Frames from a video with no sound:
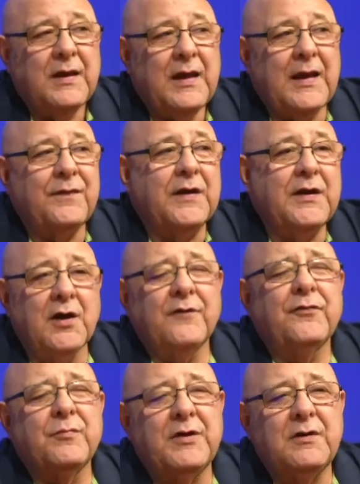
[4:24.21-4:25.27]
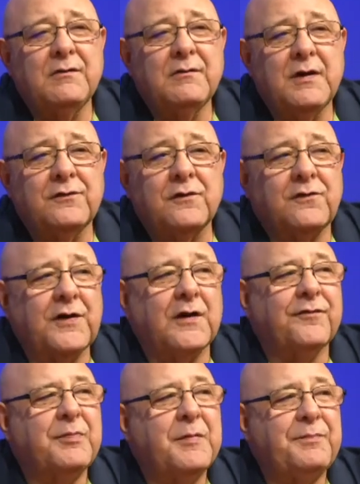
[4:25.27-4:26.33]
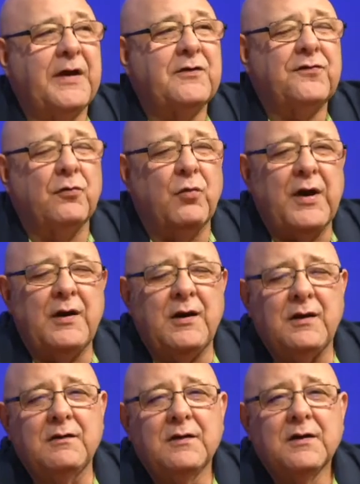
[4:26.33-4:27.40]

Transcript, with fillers: And the government is a self perpetuating,